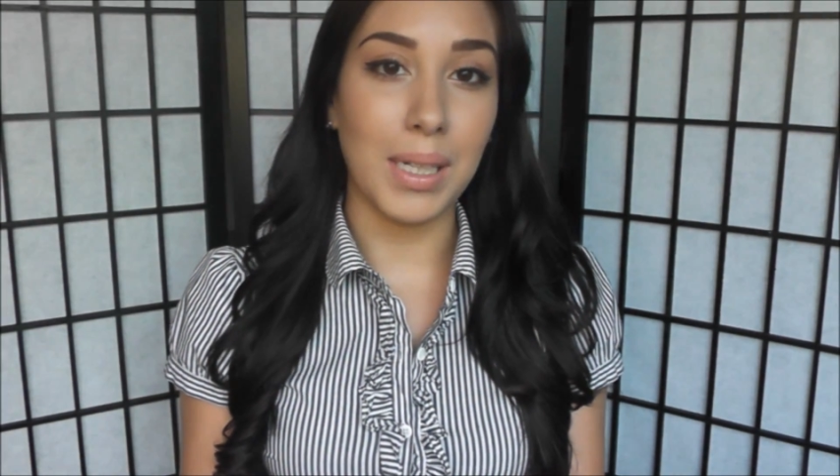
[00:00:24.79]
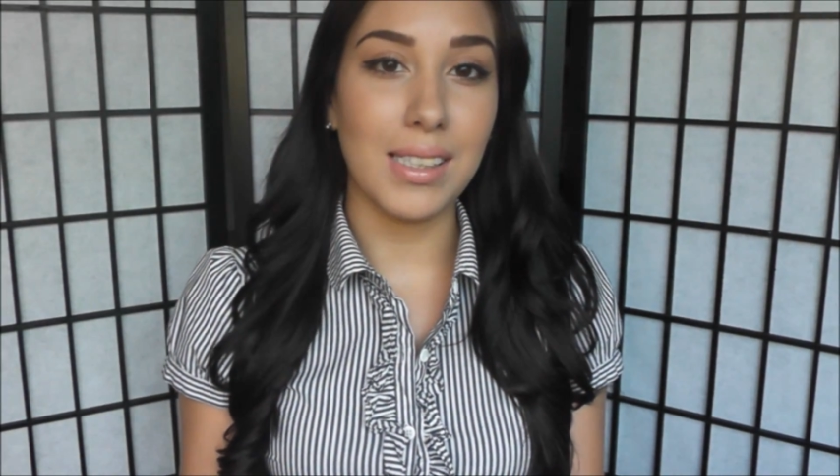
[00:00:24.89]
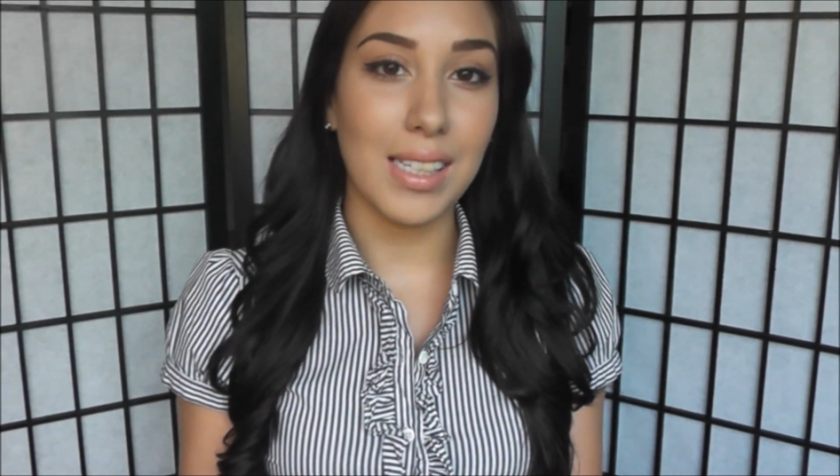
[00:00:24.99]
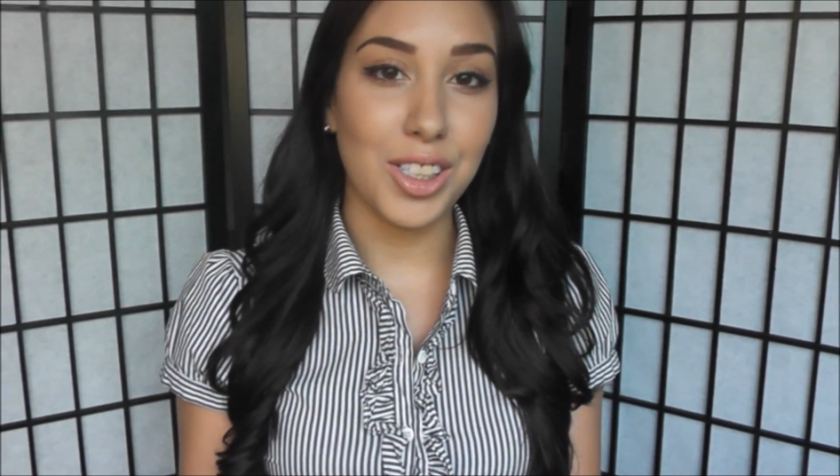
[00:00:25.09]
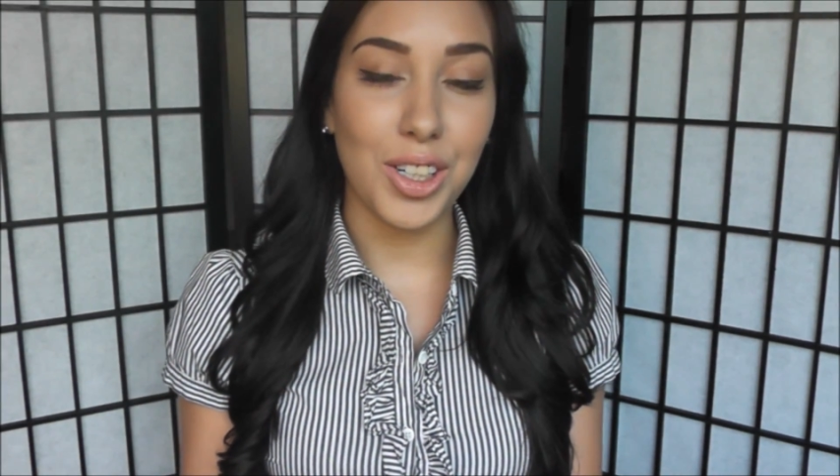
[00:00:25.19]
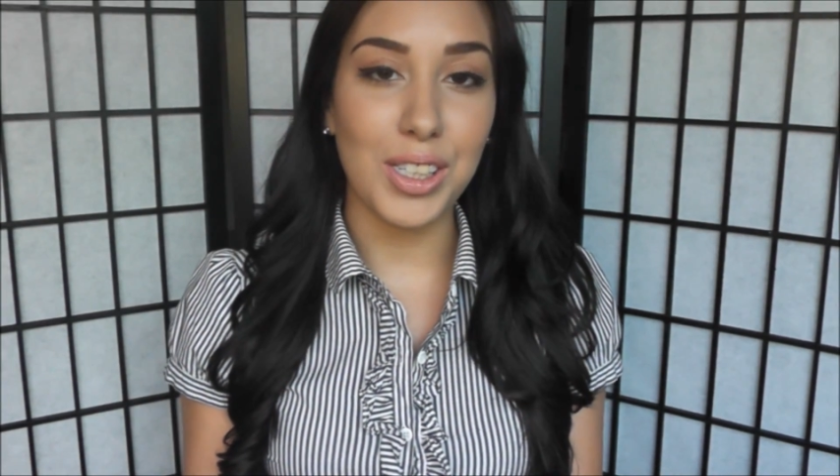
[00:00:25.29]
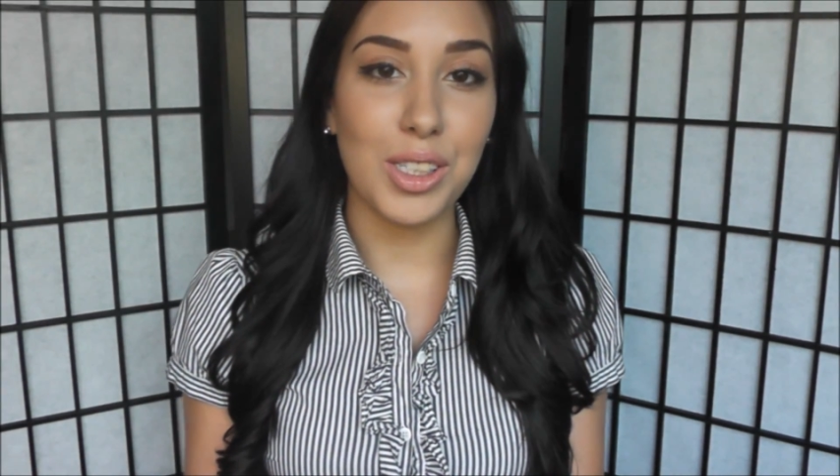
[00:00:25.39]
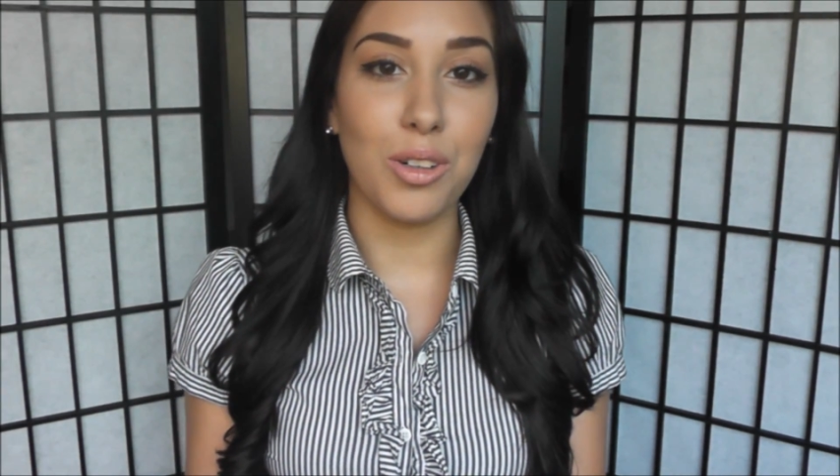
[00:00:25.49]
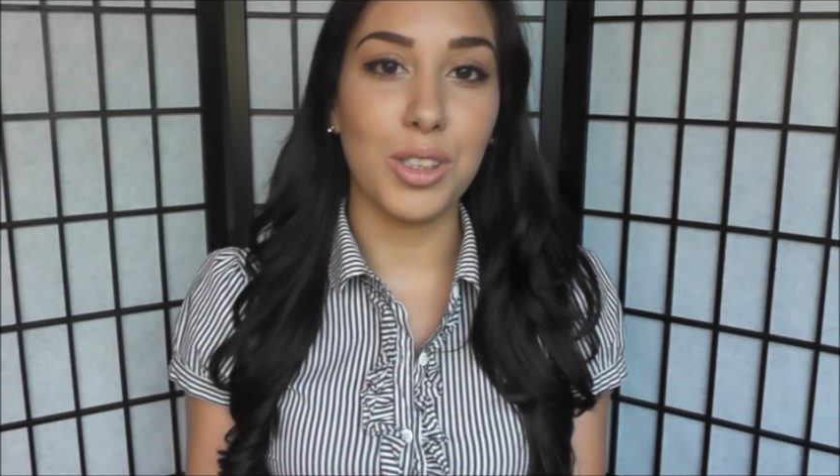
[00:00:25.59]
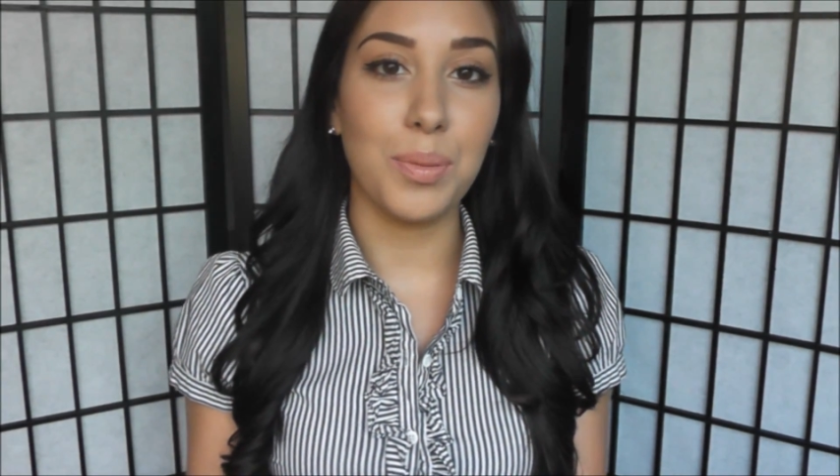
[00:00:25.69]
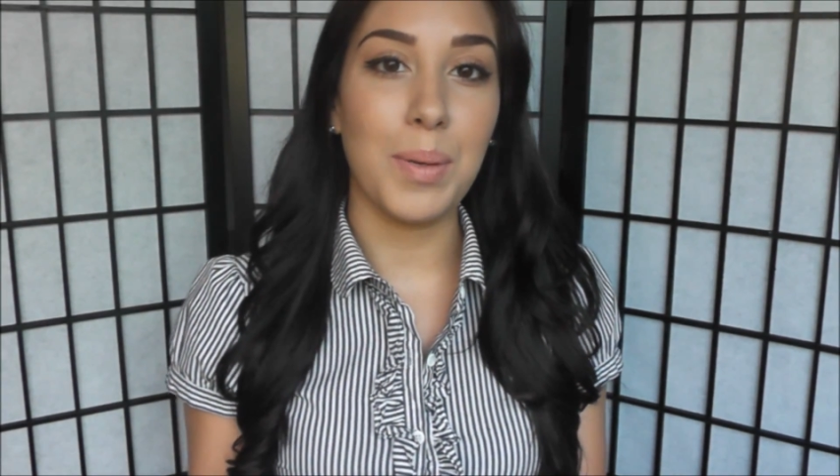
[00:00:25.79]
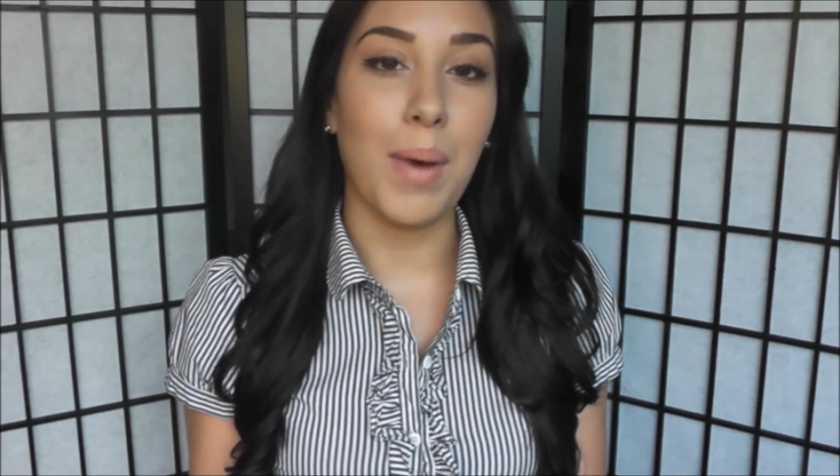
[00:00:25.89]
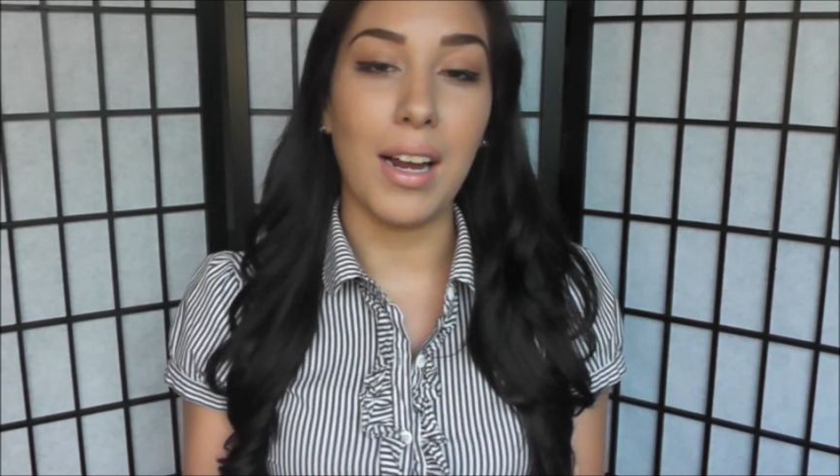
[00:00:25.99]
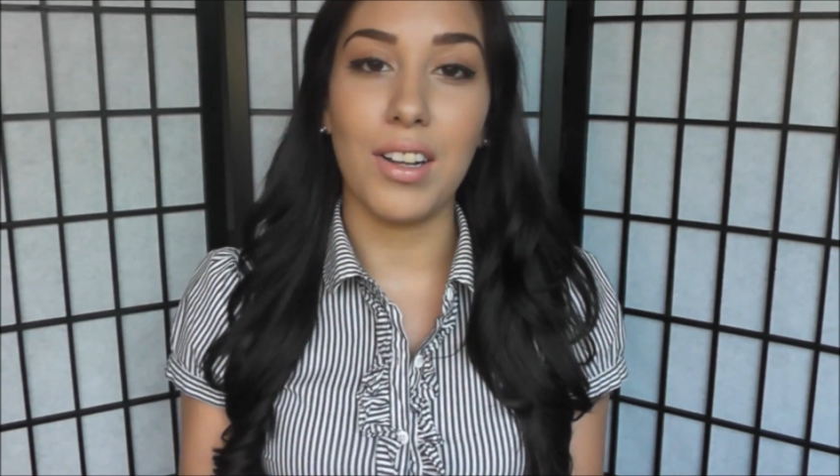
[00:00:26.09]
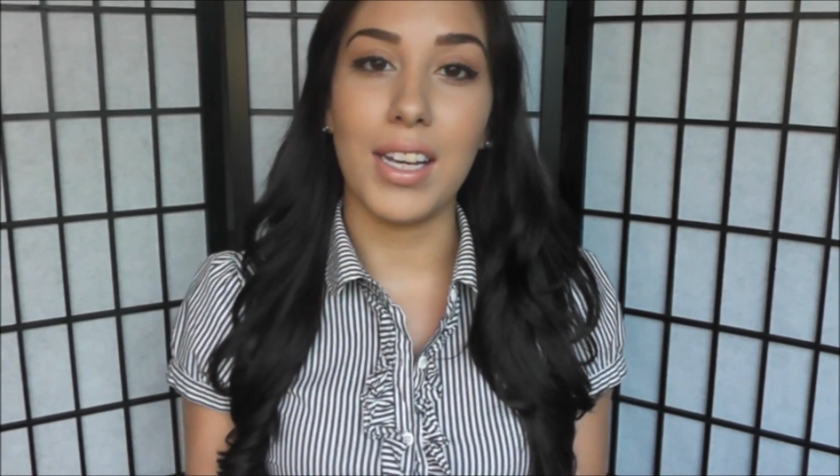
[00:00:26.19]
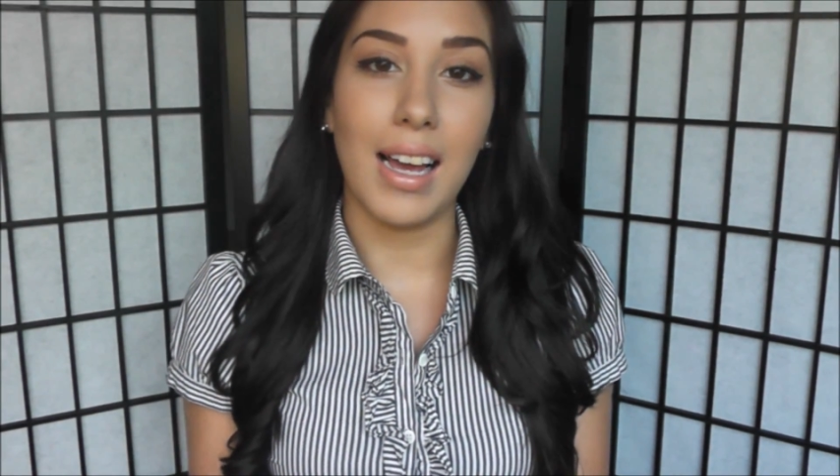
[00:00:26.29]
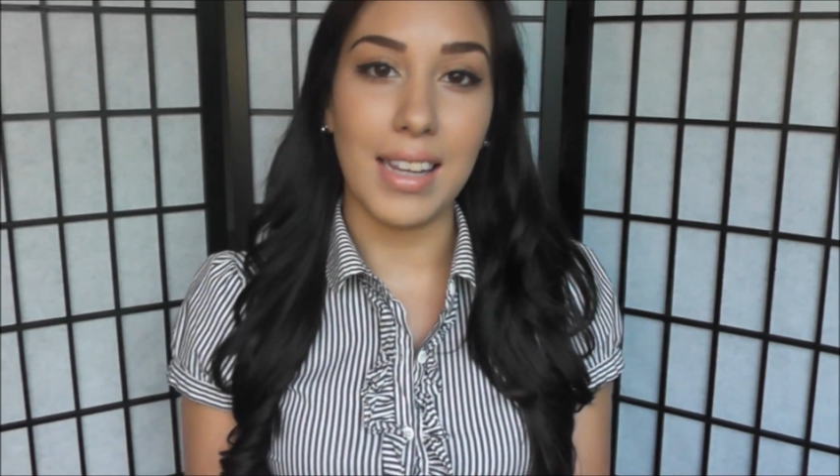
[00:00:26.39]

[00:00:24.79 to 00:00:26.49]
my sister is going to be modeling